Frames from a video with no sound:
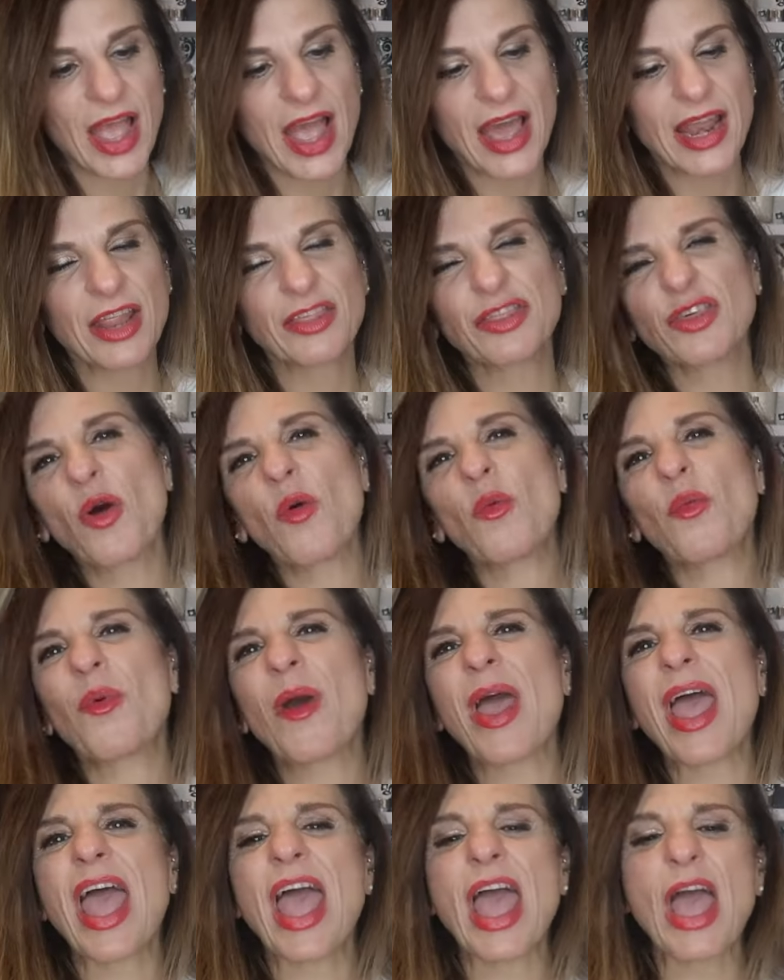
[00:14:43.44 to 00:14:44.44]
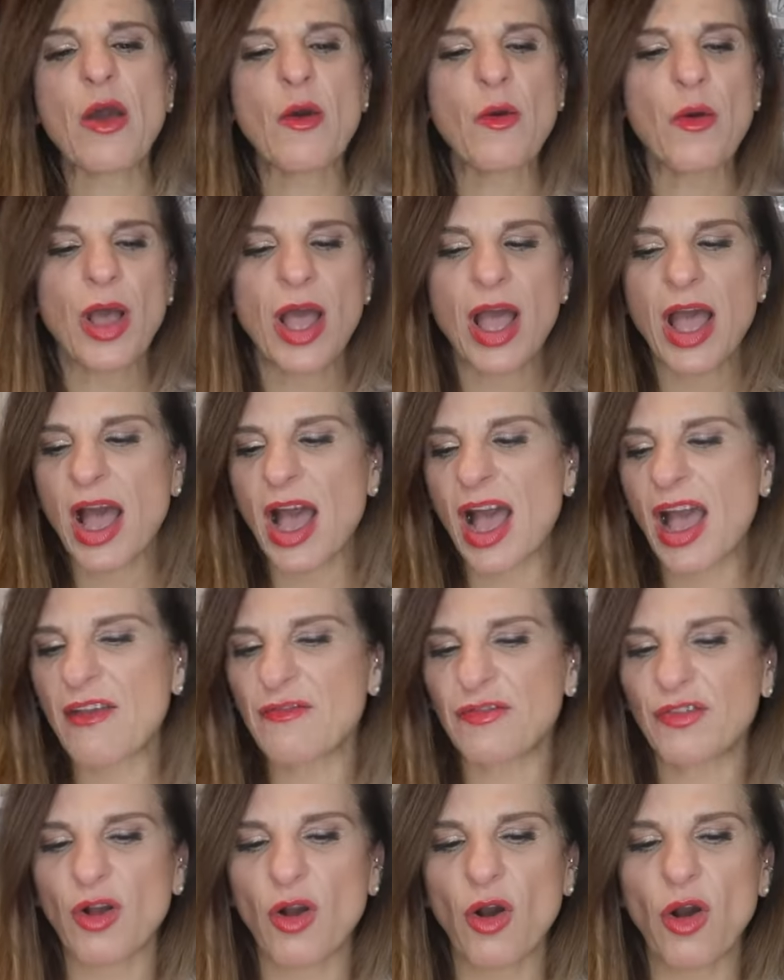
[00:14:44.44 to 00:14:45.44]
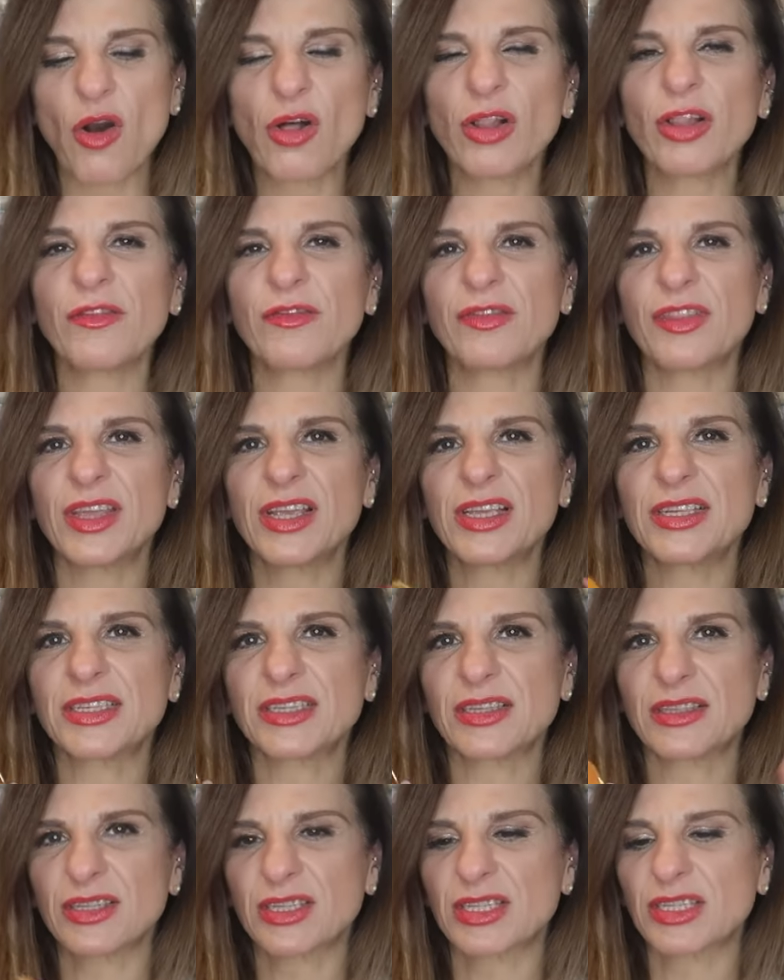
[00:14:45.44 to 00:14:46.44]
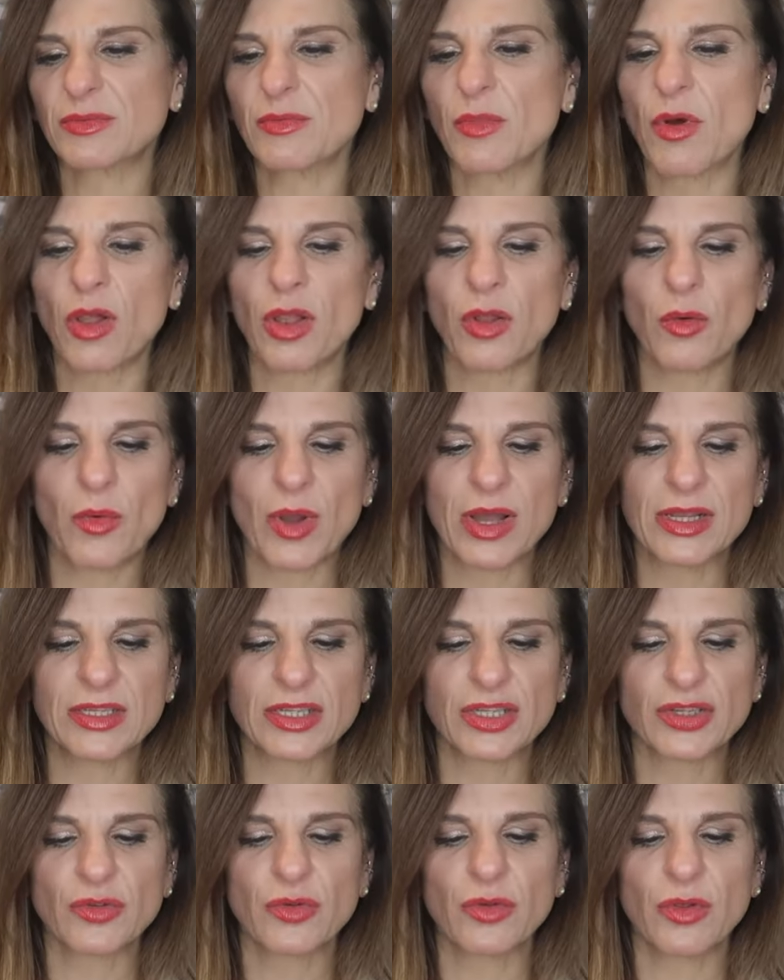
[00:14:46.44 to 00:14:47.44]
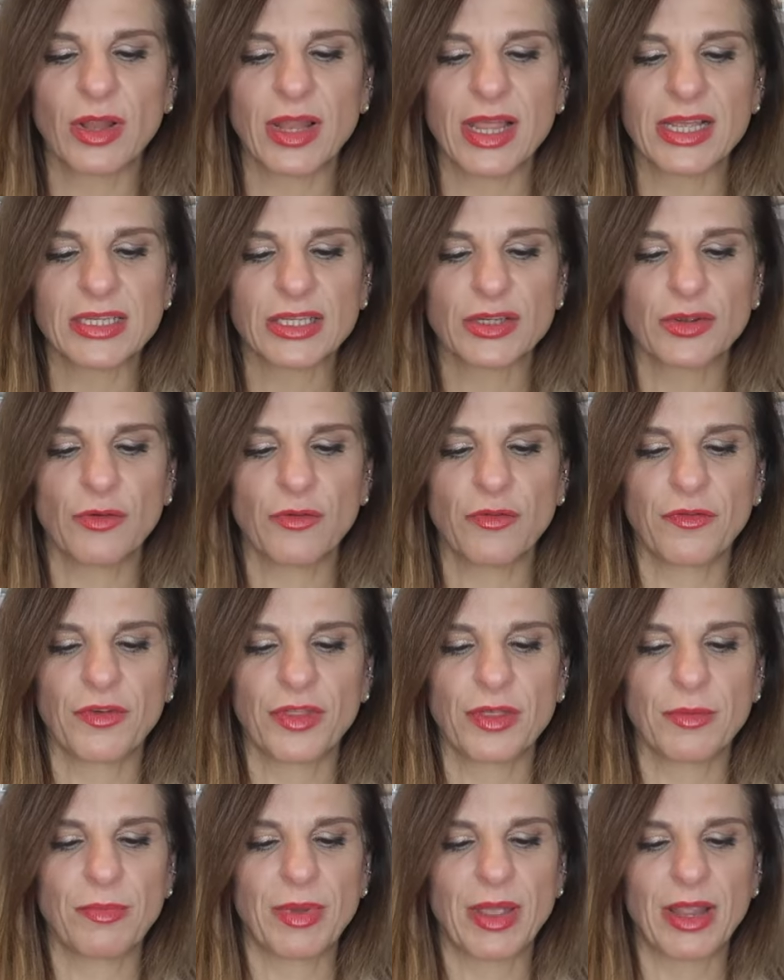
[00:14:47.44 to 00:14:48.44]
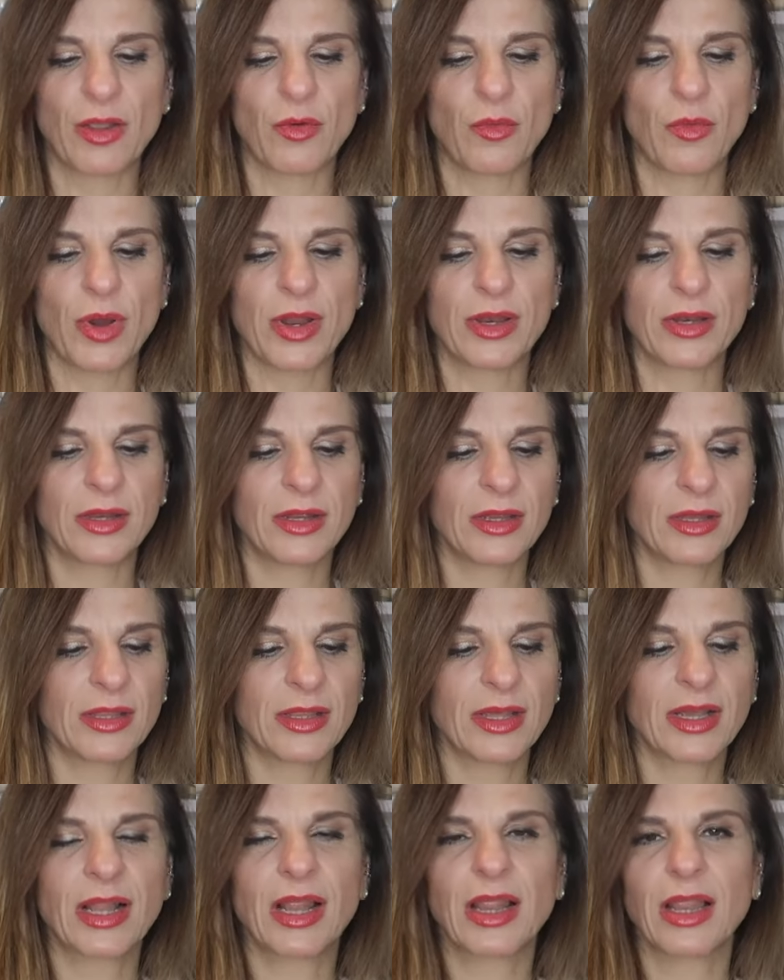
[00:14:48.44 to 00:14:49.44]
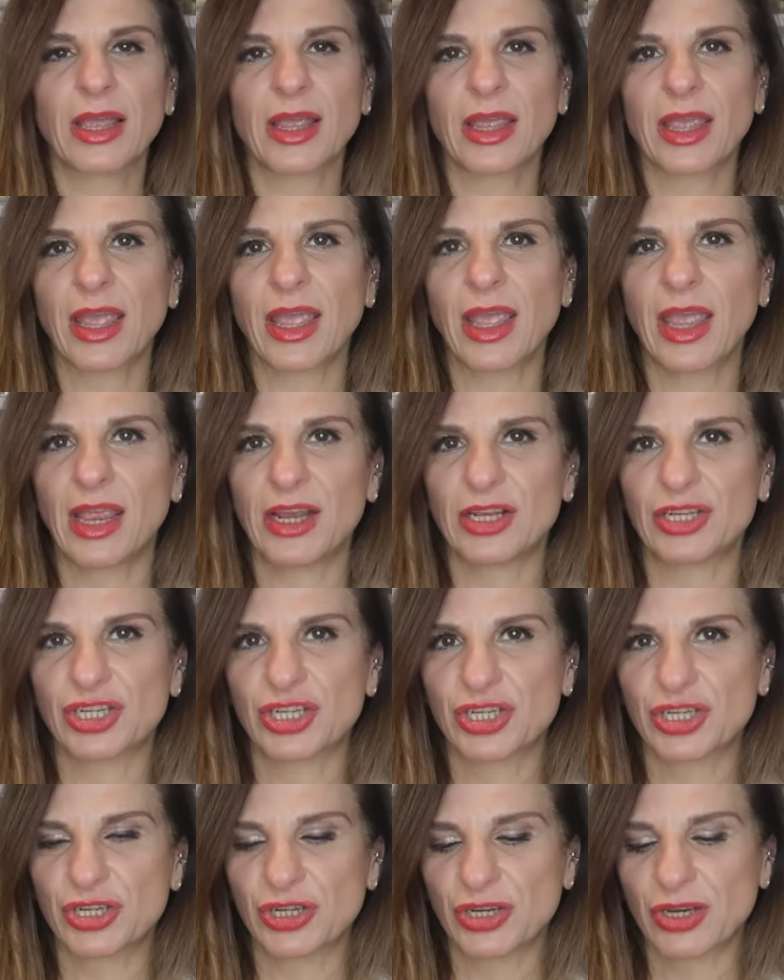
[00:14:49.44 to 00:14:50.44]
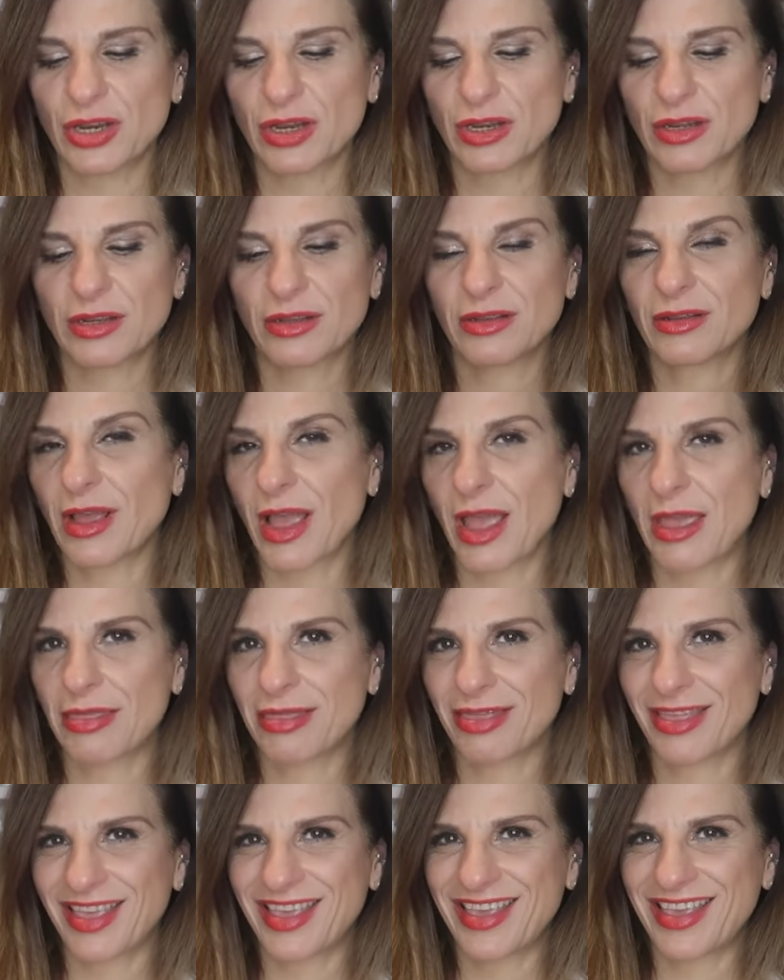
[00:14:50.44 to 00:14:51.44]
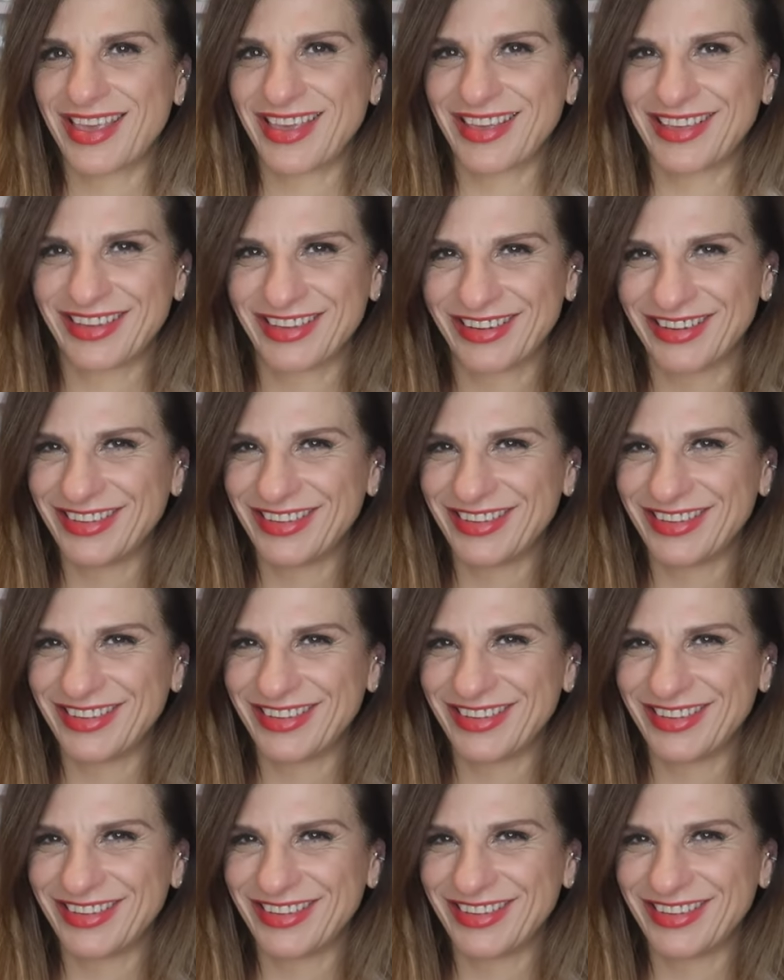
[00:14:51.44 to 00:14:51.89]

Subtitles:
And I thought, well, I've got all of these, the smaller ones, so let's go for the bigger one, the Click H, I think.